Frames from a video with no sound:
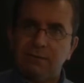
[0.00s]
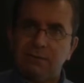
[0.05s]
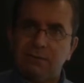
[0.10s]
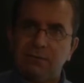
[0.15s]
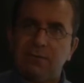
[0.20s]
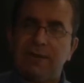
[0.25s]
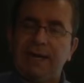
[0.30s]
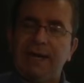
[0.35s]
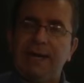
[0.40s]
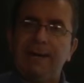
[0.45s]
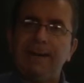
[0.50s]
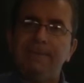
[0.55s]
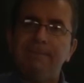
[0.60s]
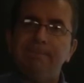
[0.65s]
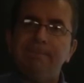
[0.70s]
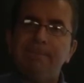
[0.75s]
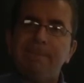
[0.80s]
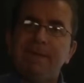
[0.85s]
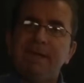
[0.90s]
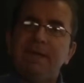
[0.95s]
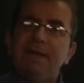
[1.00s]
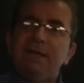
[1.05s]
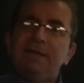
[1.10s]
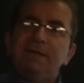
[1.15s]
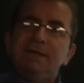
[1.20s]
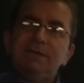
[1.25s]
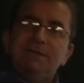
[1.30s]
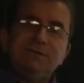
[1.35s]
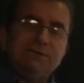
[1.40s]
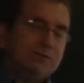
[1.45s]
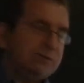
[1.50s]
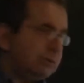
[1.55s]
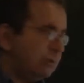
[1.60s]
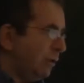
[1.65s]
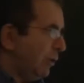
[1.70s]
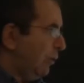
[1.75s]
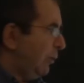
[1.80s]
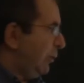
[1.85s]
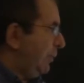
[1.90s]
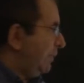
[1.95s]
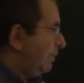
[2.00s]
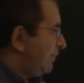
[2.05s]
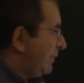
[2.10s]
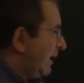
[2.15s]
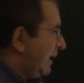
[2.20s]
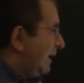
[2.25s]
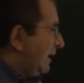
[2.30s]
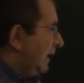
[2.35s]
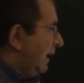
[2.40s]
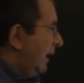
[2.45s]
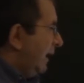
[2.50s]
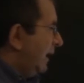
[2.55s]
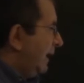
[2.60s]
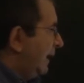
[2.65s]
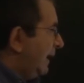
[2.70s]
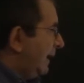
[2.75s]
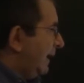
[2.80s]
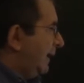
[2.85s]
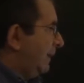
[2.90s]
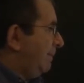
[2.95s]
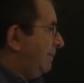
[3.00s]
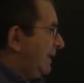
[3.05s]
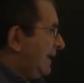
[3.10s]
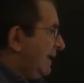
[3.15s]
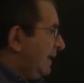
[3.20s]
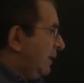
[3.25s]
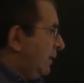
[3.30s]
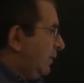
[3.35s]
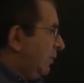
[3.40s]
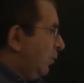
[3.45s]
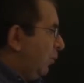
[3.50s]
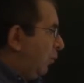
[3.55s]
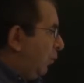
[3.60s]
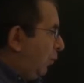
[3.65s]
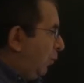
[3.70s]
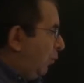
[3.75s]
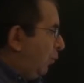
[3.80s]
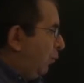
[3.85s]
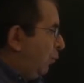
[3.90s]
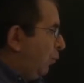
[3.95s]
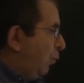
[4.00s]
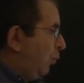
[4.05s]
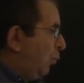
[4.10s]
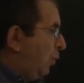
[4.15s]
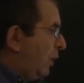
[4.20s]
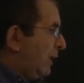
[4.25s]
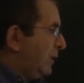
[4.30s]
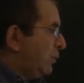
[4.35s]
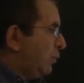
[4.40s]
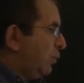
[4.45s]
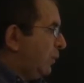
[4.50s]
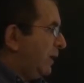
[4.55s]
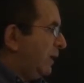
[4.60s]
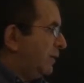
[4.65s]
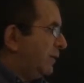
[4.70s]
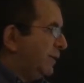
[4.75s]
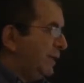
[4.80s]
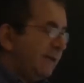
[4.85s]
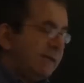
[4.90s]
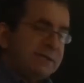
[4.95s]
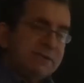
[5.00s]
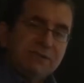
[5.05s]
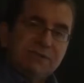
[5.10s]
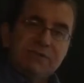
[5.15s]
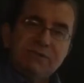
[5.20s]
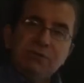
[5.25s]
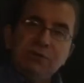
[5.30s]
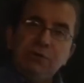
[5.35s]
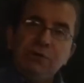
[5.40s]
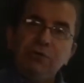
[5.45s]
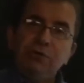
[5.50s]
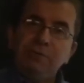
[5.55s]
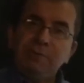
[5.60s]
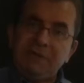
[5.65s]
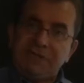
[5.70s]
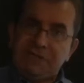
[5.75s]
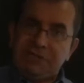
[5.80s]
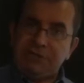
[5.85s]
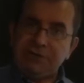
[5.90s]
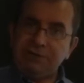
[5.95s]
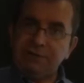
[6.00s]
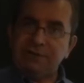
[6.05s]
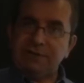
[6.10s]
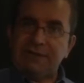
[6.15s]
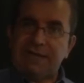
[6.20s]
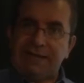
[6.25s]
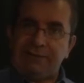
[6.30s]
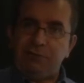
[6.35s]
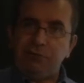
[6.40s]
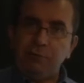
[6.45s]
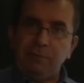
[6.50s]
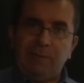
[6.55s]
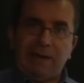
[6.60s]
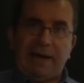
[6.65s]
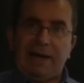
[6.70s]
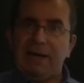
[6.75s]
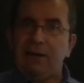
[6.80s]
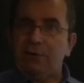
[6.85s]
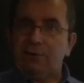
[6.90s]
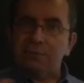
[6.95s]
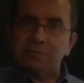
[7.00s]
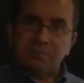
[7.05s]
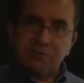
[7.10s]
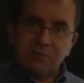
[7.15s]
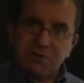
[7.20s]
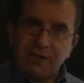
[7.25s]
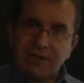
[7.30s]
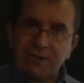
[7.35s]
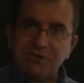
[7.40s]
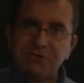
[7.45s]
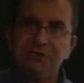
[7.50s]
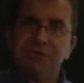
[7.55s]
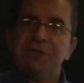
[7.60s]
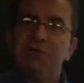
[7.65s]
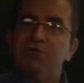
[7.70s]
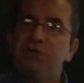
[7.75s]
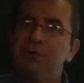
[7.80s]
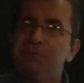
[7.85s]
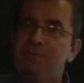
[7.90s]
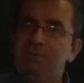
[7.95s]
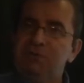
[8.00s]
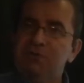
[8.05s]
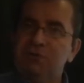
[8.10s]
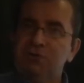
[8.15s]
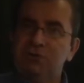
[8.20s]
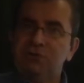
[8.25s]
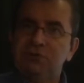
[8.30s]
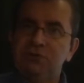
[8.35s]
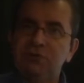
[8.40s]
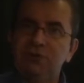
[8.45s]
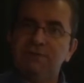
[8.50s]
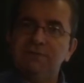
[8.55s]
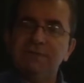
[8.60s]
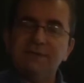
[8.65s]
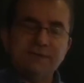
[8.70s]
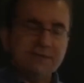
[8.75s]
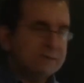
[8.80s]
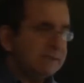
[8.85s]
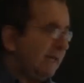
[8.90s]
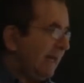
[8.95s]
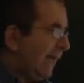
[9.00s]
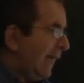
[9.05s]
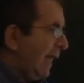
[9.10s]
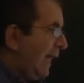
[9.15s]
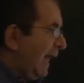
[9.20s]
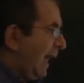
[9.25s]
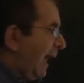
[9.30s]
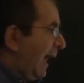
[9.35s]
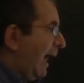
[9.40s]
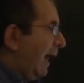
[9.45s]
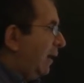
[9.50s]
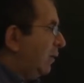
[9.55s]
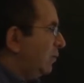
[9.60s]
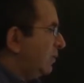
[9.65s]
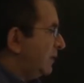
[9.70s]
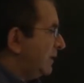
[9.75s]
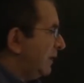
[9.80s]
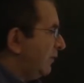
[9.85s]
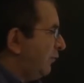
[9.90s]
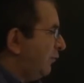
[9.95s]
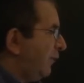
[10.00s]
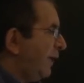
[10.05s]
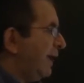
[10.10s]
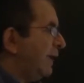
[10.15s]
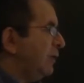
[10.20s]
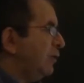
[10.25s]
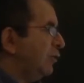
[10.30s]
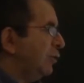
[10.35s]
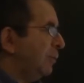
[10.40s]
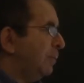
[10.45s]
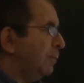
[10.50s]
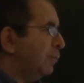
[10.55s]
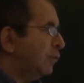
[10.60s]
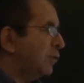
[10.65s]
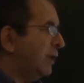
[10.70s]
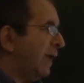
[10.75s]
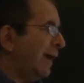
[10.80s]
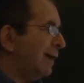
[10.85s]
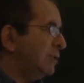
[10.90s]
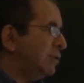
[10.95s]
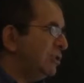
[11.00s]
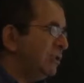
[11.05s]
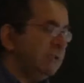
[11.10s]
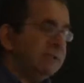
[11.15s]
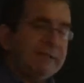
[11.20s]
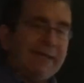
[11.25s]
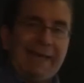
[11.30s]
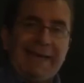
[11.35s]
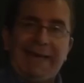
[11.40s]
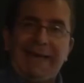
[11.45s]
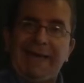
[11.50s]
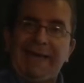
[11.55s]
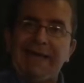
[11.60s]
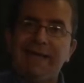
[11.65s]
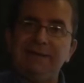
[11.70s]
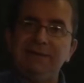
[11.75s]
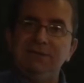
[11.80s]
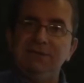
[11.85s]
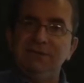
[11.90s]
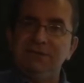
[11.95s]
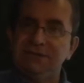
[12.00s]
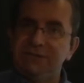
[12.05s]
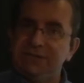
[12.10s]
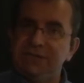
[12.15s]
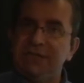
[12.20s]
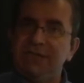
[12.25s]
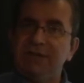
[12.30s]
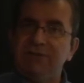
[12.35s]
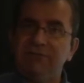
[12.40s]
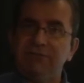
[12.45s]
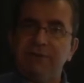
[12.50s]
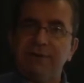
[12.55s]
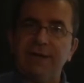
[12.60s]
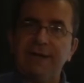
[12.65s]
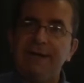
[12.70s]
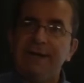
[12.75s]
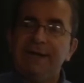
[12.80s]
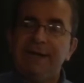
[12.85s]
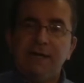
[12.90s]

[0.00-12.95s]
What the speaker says: Okay, so uh, what will this new material that you buy or production equipment or service, how will it affect your production and delivery?